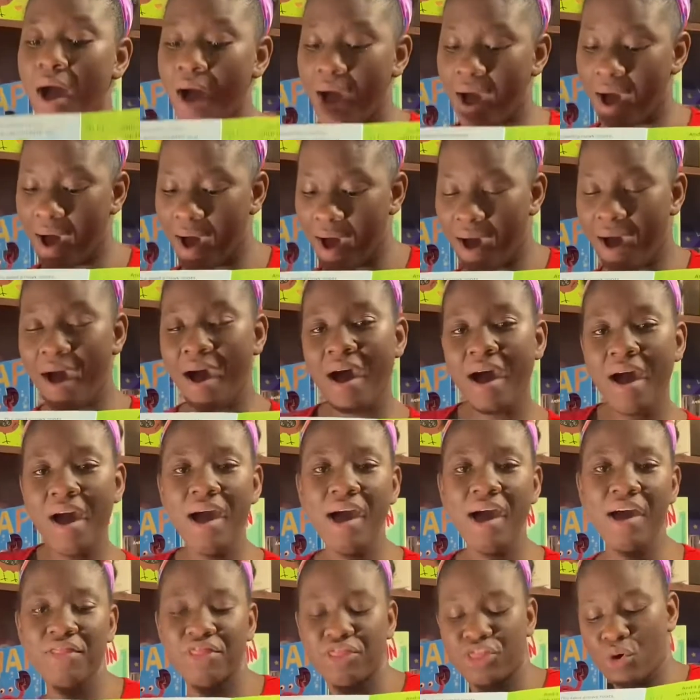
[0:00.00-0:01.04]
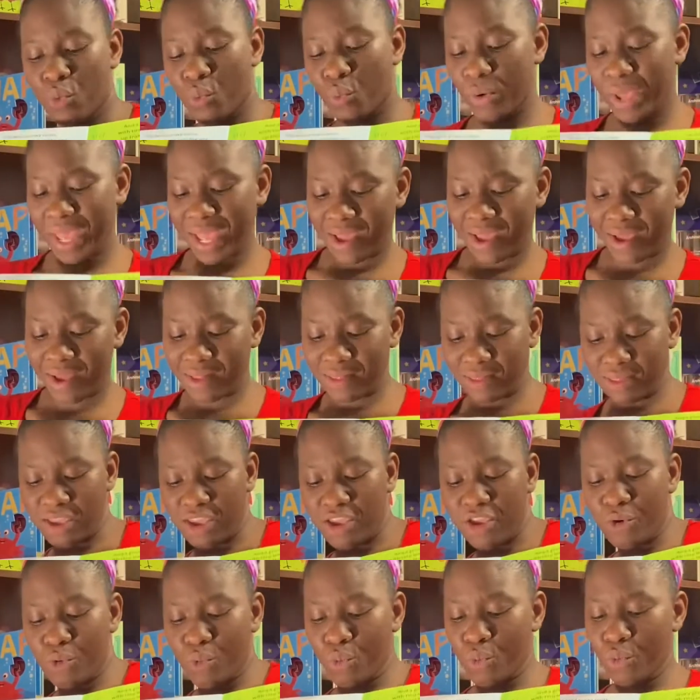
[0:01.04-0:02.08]
Ah, the
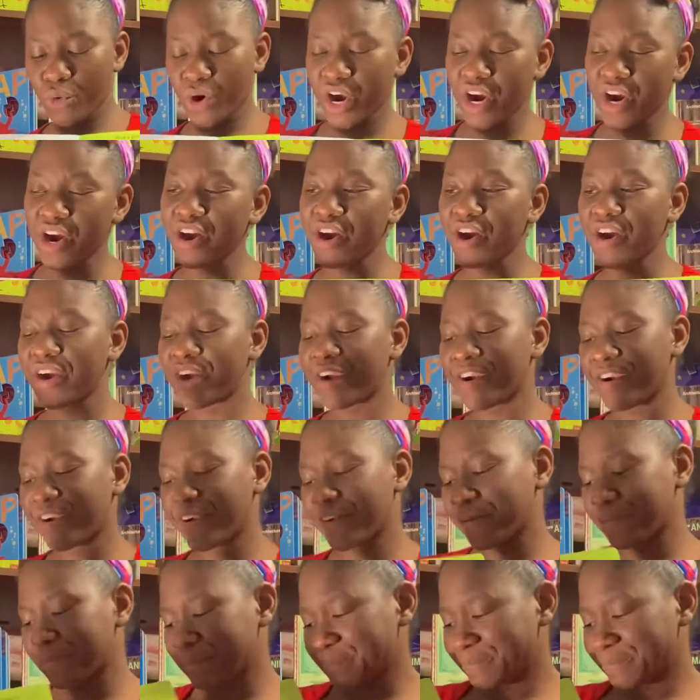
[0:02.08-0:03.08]
wiggly worm.